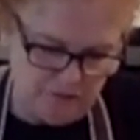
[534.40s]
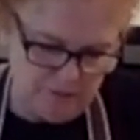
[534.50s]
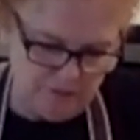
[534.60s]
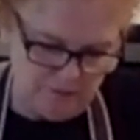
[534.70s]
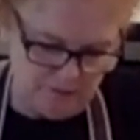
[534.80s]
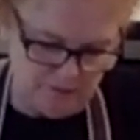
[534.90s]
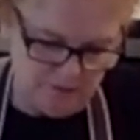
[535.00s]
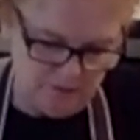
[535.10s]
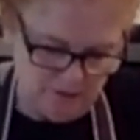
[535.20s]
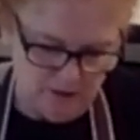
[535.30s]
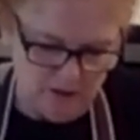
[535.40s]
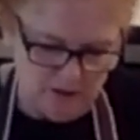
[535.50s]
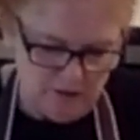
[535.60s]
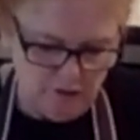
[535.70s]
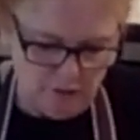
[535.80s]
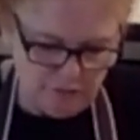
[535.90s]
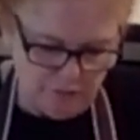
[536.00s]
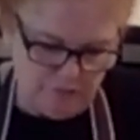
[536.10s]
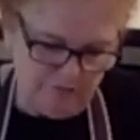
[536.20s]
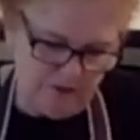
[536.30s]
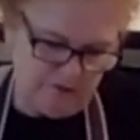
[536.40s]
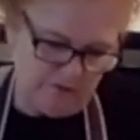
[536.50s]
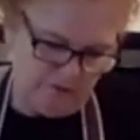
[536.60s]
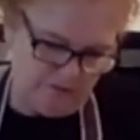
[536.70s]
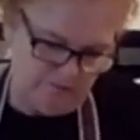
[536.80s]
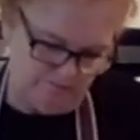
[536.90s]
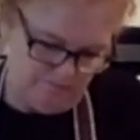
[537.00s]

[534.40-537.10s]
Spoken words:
milk, not too fast.